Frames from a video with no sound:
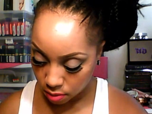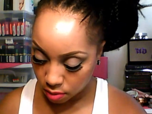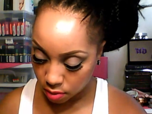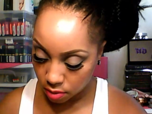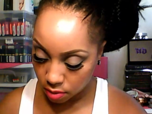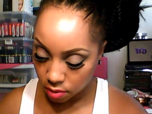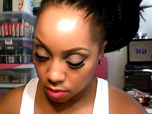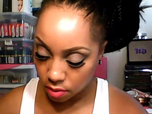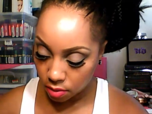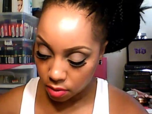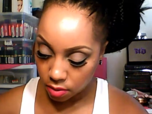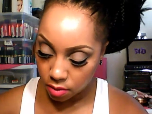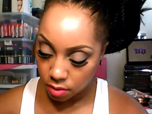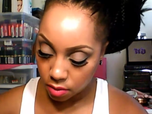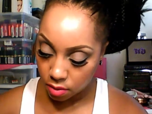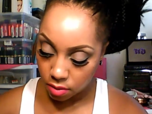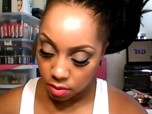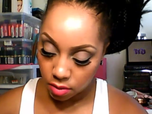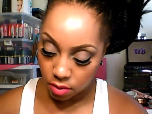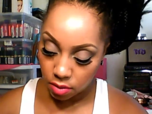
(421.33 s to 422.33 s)

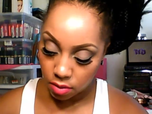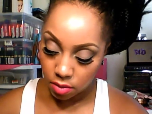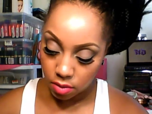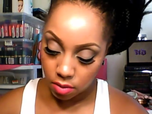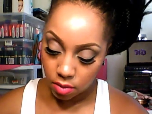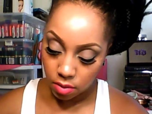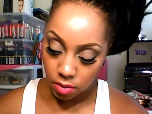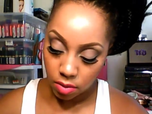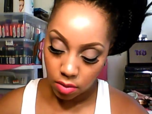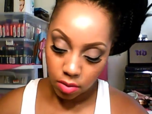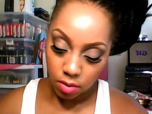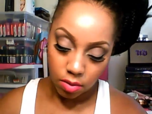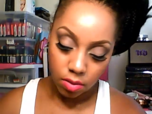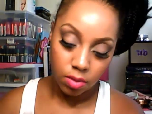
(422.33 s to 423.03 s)
No one is speaking in this clip.